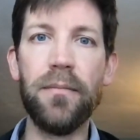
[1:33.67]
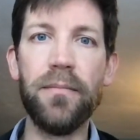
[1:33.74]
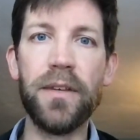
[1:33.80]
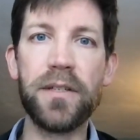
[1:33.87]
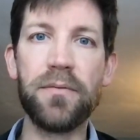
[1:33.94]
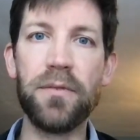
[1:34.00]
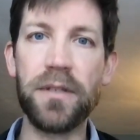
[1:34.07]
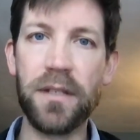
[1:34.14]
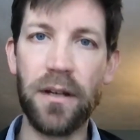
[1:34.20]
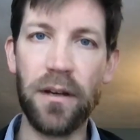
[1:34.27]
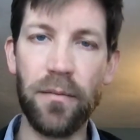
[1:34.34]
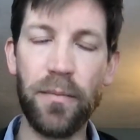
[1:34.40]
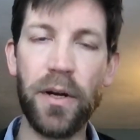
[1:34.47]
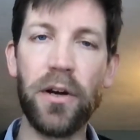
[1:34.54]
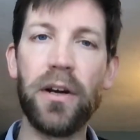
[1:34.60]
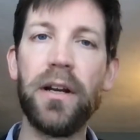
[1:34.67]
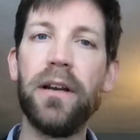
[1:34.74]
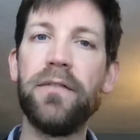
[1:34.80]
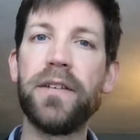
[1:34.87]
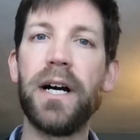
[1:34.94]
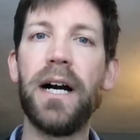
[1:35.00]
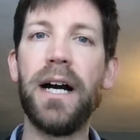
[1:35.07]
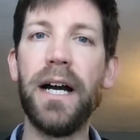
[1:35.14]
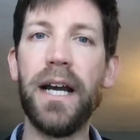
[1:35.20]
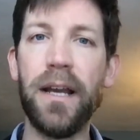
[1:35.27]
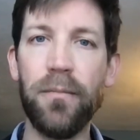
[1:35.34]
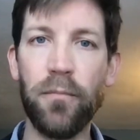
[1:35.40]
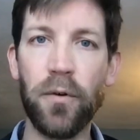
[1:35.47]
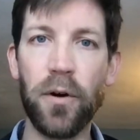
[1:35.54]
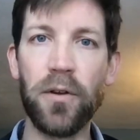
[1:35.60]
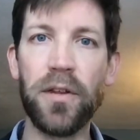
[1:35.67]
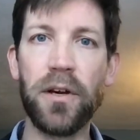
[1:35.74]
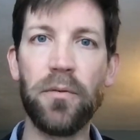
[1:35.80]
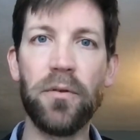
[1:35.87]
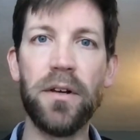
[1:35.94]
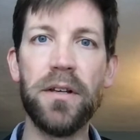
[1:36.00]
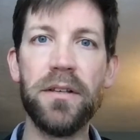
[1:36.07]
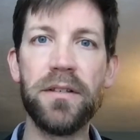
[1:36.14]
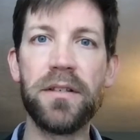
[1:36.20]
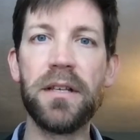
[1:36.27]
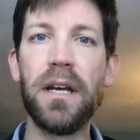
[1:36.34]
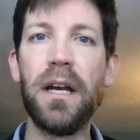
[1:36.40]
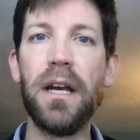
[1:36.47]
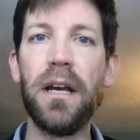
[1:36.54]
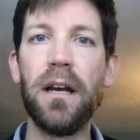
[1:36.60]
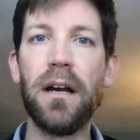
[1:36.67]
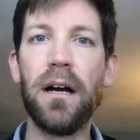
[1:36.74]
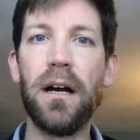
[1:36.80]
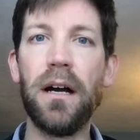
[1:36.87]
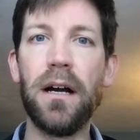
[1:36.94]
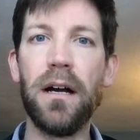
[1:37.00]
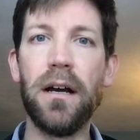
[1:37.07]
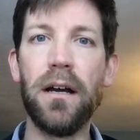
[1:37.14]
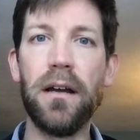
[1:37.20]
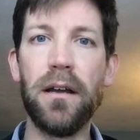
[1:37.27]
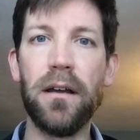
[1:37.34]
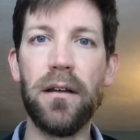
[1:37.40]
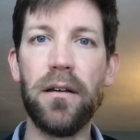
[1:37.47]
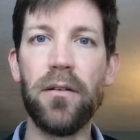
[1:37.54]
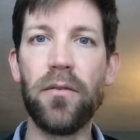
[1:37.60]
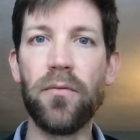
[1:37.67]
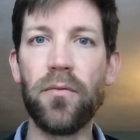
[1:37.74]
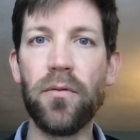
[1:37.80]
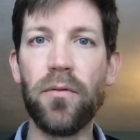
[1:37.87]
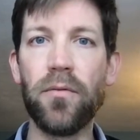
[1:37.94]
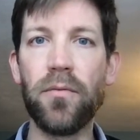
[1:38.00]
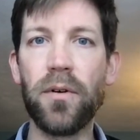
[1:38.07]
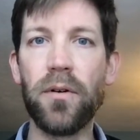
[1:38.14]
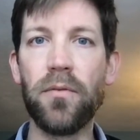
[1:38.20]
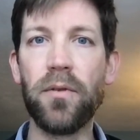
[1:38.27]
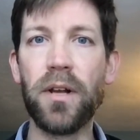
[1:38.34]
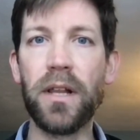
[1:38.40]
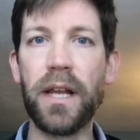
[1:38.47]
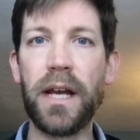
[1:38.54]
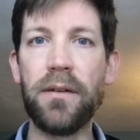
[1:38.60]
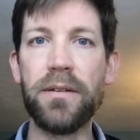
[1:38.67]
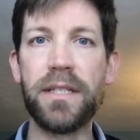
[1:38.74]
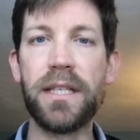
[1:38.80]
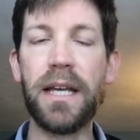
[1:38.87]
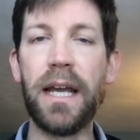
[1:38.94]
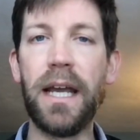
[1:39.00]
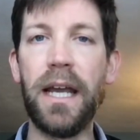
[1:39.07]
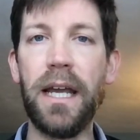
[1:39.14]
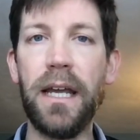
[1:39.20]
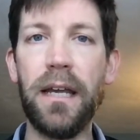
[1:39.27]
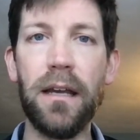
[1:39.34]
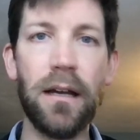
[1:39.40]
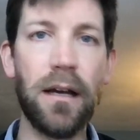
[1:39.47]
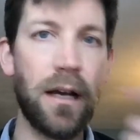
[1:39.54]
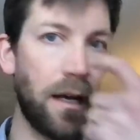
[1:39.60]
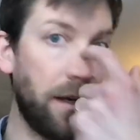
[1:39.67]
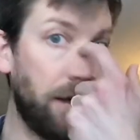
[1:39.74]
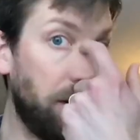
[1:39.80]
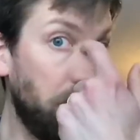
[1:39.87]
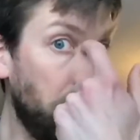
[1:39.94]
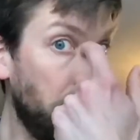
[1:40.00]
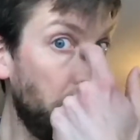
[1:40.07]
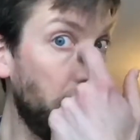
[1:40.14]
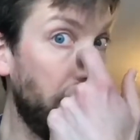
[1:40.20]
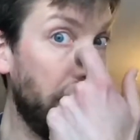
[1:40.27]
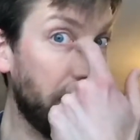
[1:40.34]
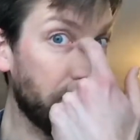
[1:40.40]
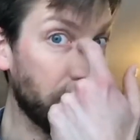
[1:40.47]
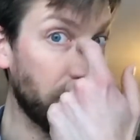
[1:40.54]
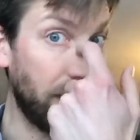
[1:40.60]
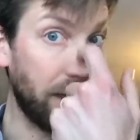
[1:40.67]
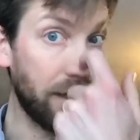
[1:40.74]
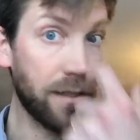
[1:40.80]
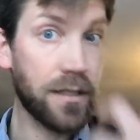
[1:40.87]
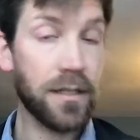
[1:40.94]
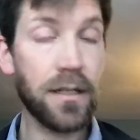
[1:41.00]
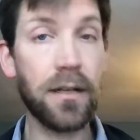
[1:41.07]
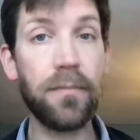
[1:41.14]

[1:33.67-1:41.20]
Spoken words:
this was a period of time where there was really, I would say, new interest